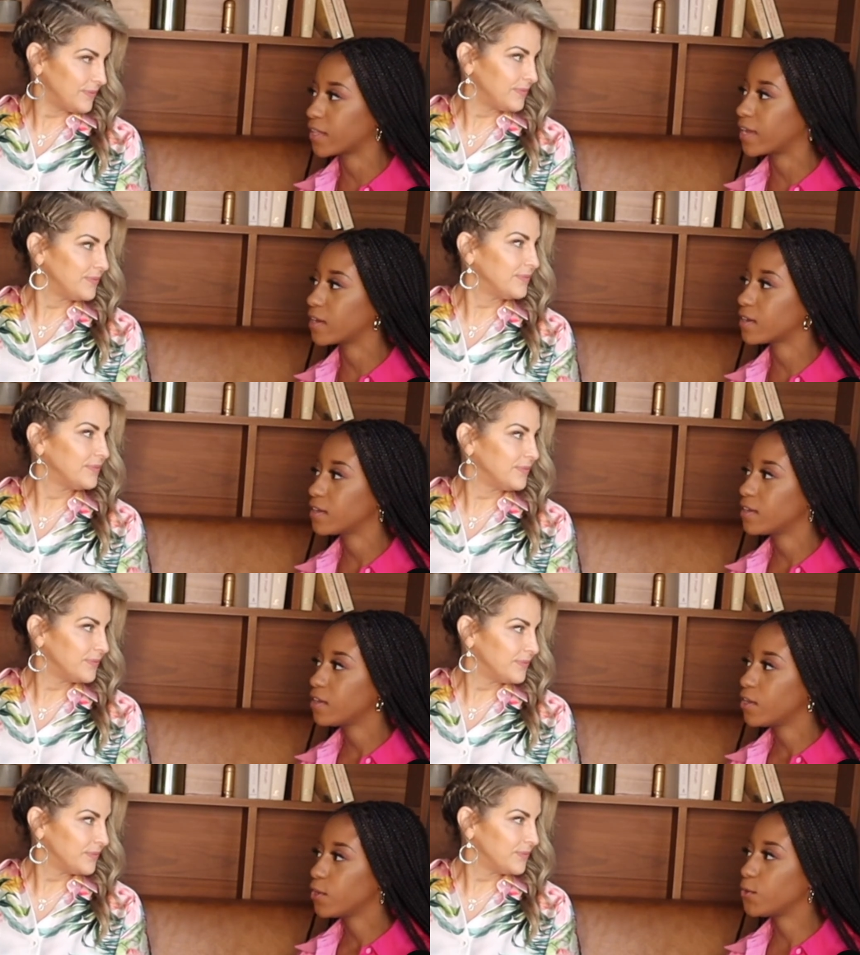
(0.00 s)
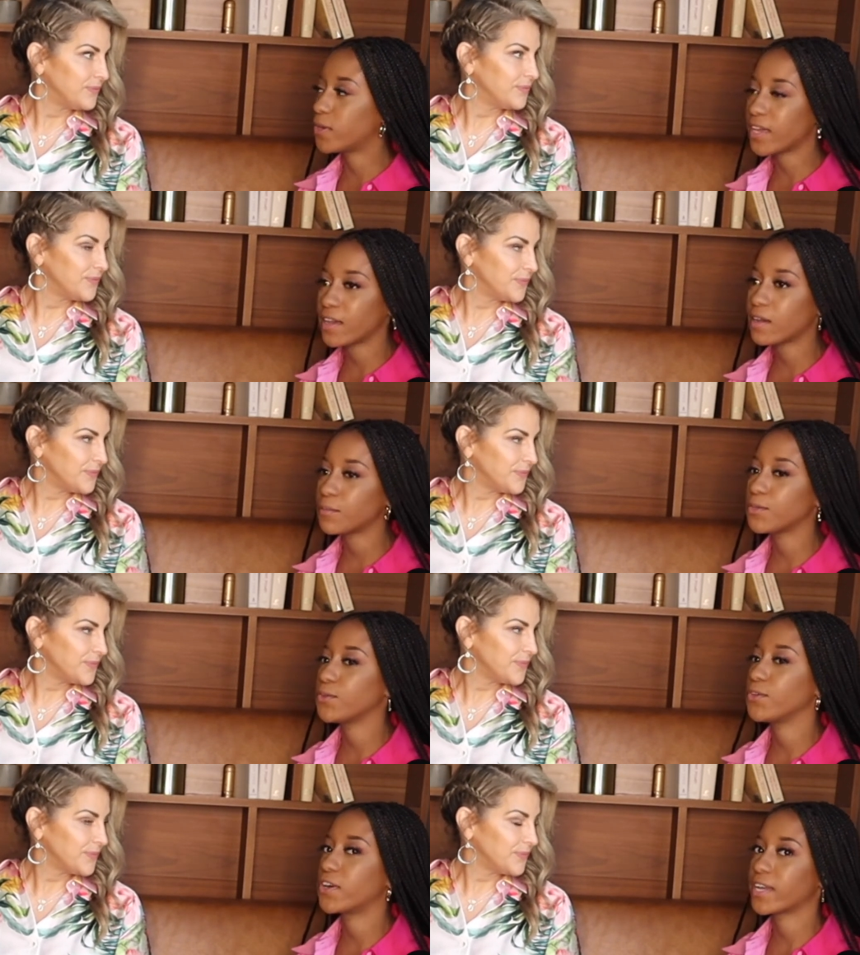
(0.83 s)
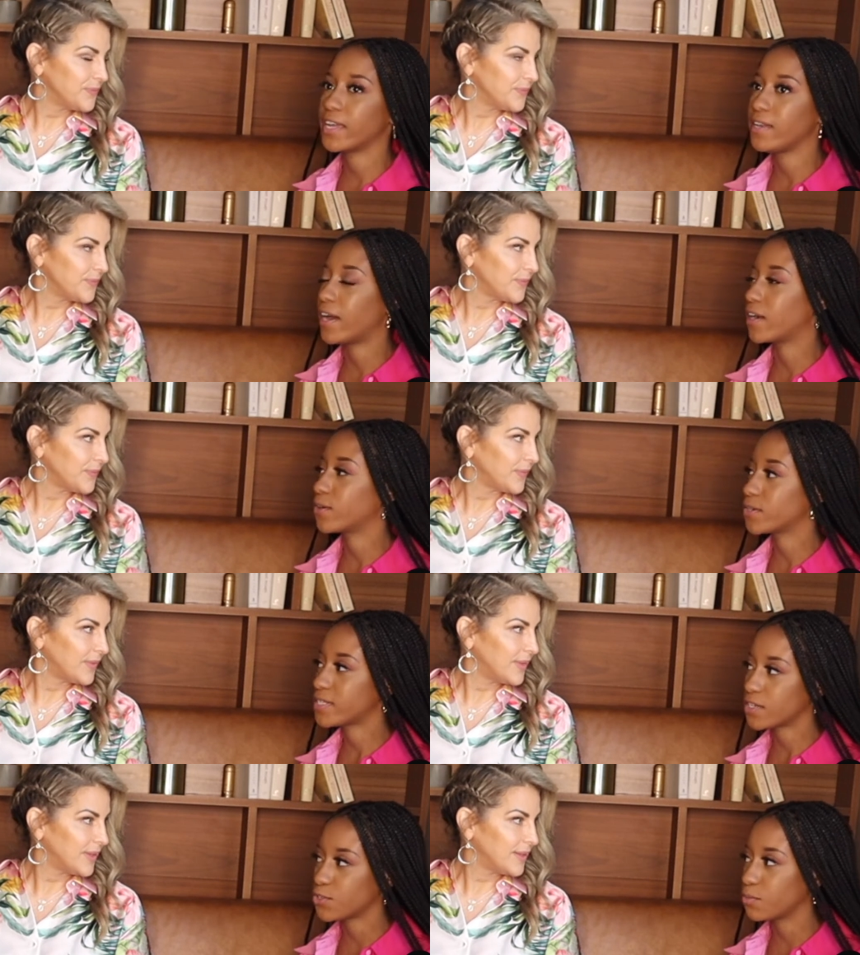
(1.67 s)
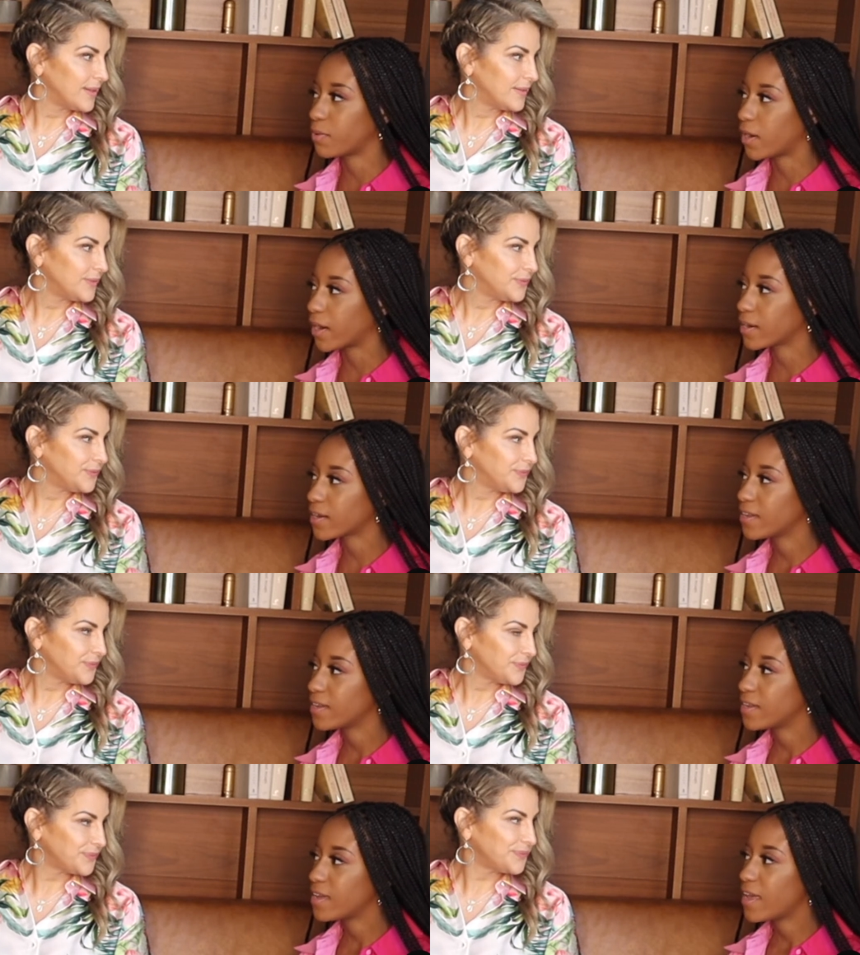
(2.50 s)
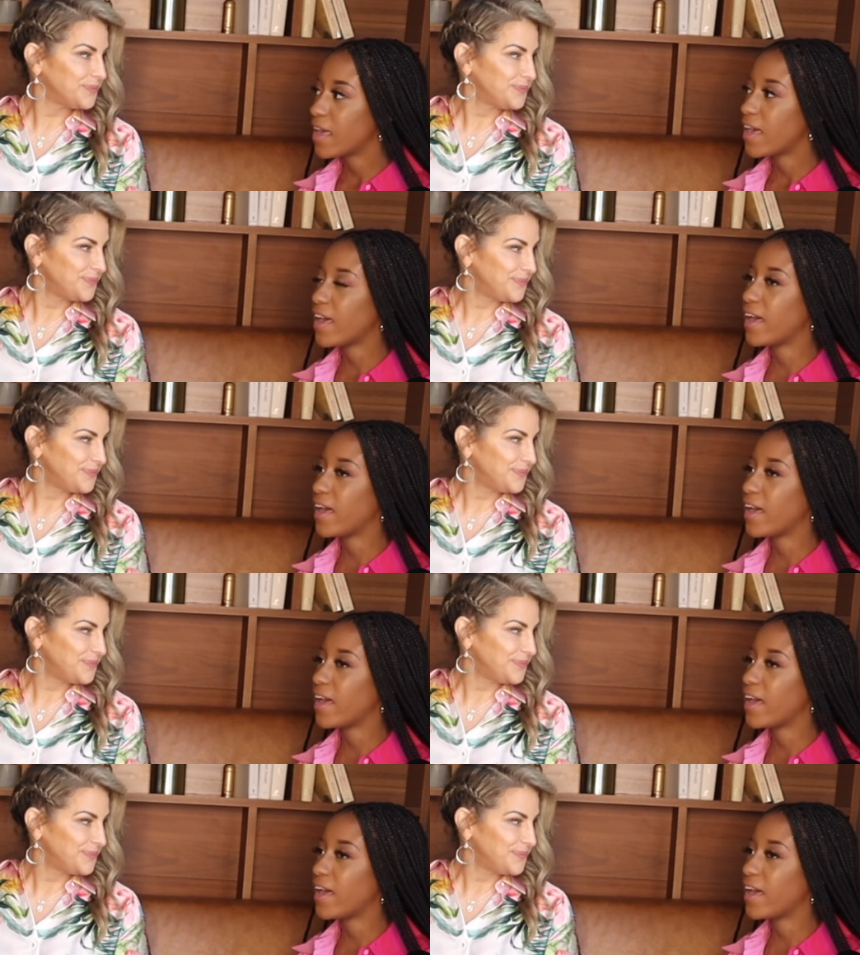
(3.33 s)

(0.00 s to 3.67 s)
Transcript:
Speaker 1: Like, mm-hmm. you can't come to New York and not go to Central Park. Of course.